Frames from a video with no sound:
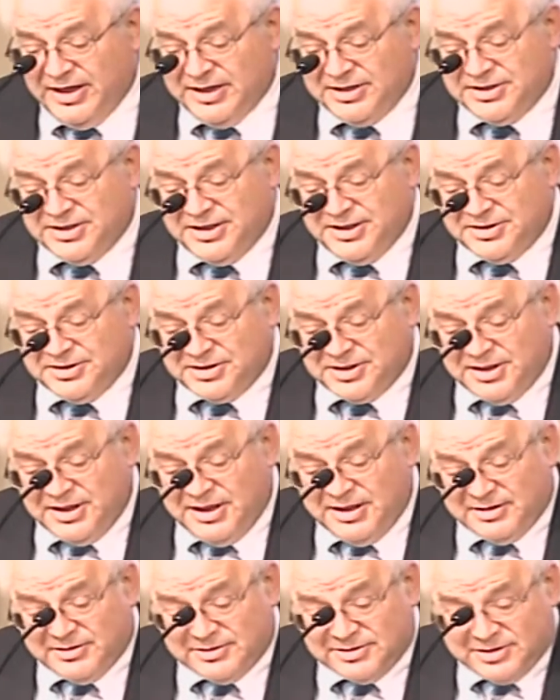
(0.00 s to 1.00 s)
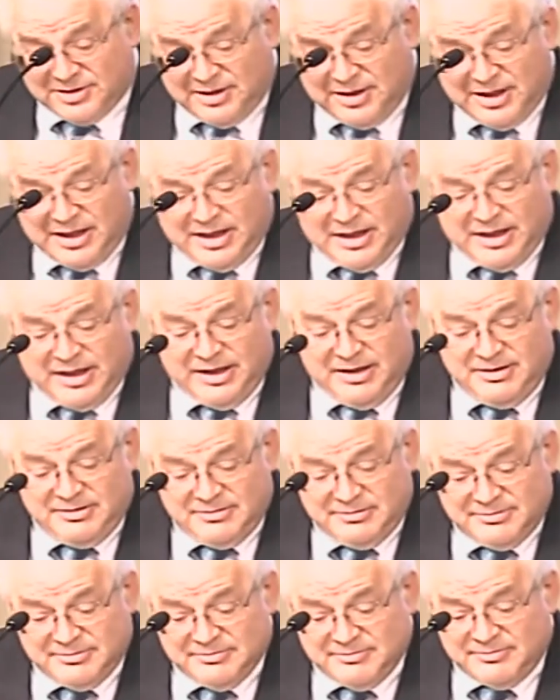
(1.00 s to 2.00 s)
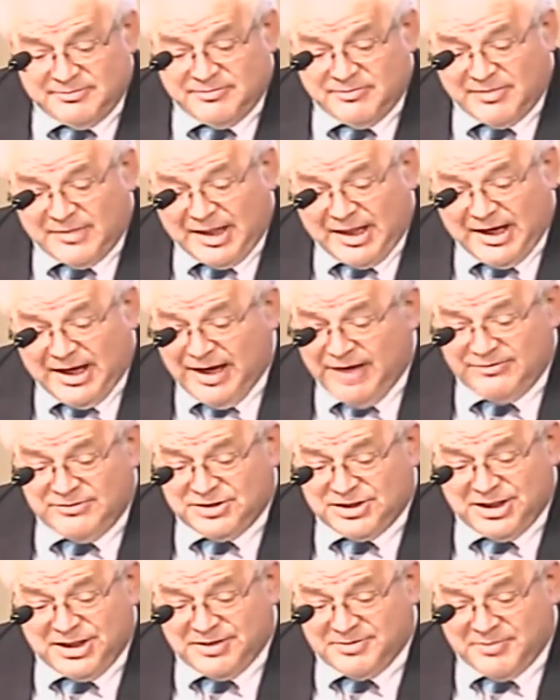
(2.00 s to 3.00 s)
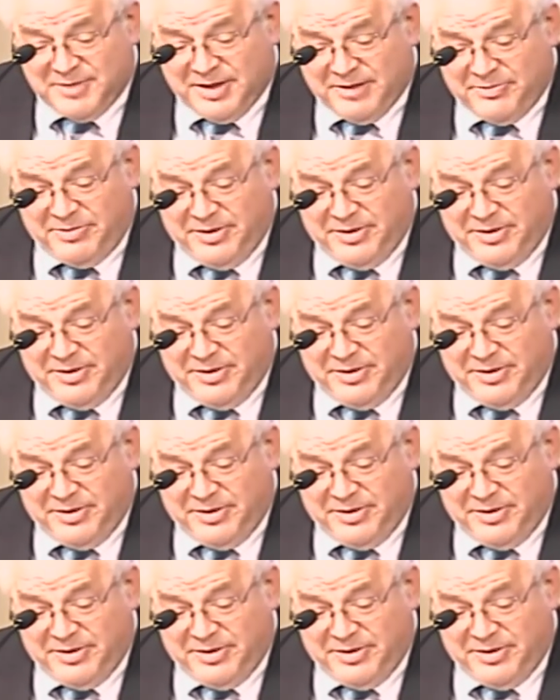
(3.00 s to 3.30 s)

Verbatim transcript: I said, scholars lie. I haven't changed my